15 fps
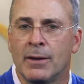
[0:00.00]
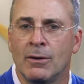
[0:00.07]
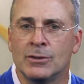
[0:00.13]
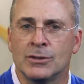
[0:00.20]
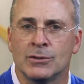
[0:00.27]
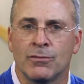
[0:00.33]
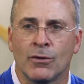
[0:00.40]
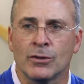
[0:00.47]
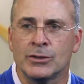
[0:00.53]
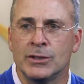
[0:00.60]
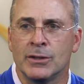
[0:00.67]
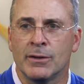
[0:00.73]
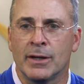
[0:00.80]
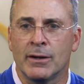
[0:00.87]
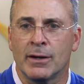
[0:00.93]
Coach's
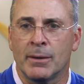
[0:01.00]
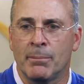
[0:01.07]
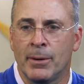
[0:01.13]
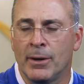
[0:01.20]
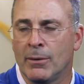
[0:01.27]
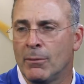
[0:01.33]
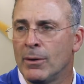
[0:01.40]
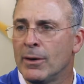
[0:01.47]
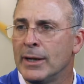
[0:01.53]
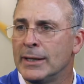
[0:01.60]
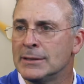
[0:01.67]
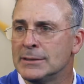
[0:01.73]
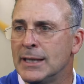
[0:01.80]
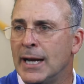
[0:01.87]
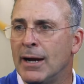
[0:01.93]
first year there compared to where
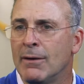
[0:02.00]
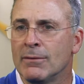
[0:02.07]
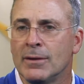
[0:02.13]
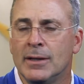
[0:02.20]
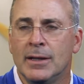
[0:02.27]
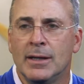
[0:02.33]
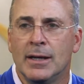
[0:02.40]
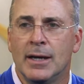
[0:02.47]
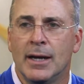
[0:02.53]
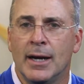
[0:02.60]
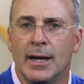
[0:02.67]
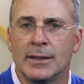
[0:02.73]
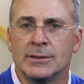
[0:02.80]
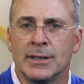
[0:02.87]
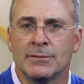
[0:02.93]
he is now.
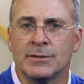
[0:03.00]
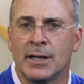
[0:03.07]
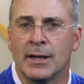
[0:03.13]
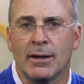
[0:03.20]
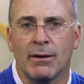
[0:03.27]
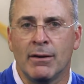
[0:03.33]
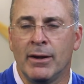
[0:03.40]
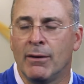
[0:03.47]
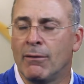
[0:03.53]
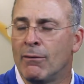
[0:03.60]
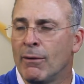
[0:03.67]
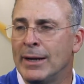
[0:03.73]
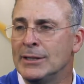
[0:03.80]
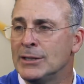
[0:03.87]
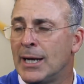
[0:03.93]
Jeff done a
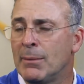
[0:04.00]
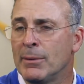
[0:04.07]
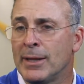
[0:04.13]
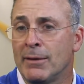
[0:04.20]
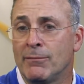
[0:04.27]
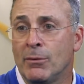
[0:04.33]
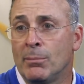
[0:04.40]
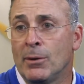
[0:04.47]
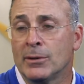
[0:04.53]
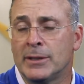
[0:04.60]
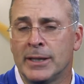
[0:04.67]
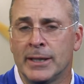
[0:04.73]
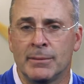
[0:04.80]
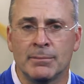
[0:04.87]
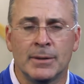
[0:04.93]
great job with that football
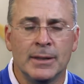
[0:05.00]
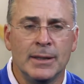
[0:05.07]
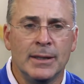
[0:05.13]
team.